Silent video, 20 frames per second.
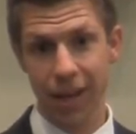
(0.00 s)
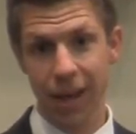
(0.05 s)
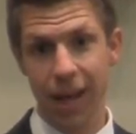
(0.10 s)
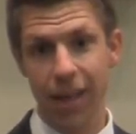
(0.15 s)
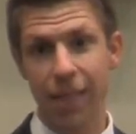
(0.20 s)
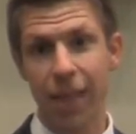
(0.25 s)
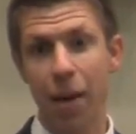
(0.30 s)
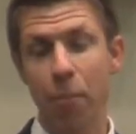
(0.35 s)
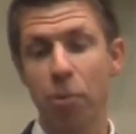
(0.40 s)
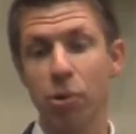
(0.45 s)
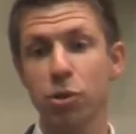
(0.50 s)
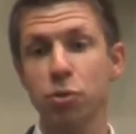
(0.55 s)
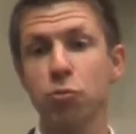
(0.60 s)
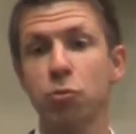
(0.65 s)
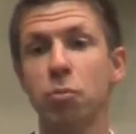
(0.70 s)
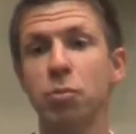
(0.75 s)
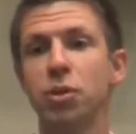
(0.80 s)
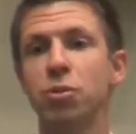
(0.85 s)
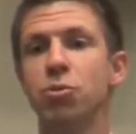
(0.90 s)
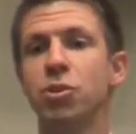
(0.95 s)
And that person
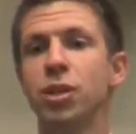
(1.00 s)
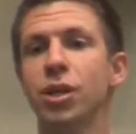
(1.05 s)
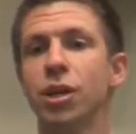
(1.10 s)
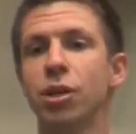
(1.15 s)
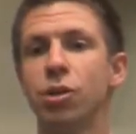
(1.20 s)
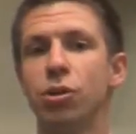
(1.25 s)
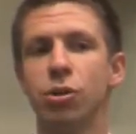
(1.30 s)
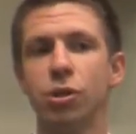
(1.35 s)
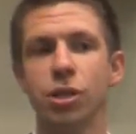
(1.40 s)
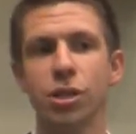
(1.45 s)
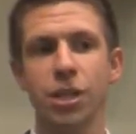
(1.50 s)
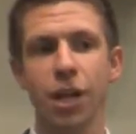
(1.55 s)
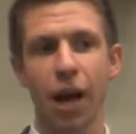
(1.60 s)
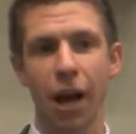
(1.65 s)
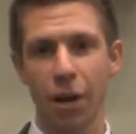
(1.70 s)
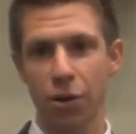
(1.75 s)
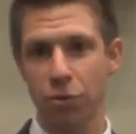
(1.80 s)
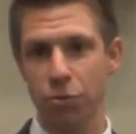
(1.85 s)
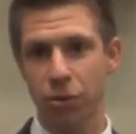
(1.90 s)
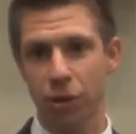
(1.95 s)
will be using a good
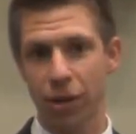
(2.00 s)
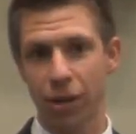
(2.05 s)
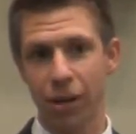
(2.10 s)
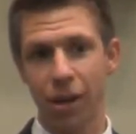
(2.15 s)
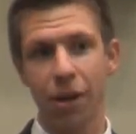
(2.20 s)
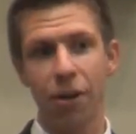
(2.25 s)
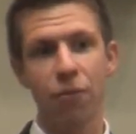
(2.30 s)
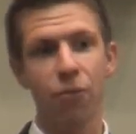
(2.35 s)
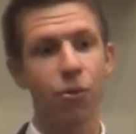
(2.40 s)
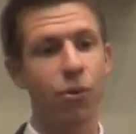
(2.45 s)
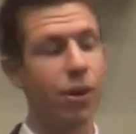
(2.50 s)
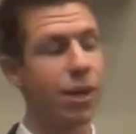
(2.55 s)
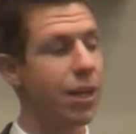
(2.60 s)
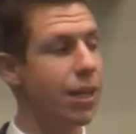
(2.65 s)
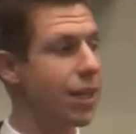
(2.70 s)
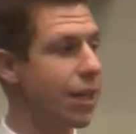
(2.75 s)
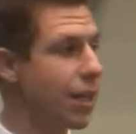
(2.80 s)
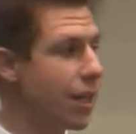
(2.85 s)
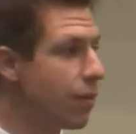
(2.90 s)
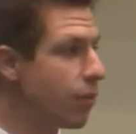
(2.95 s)
doctrine for
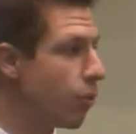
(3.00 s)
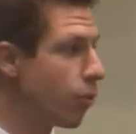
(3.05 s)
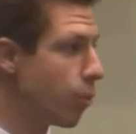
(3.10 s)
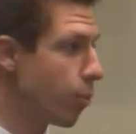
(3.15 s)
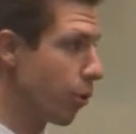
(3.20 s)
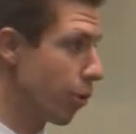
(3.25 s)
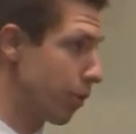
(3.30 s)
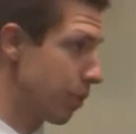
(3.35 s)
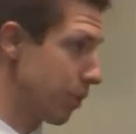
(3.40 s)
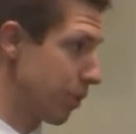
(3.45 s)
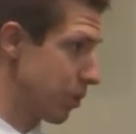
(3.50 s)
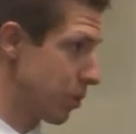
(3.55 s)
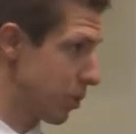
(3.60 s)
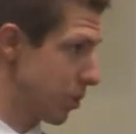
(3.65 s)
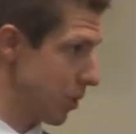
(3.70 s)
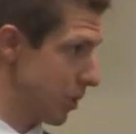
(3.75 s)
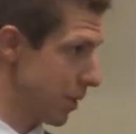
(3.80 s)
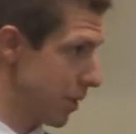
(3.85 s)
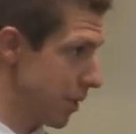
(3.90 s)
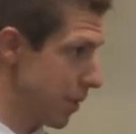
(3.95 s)
an evil purpose.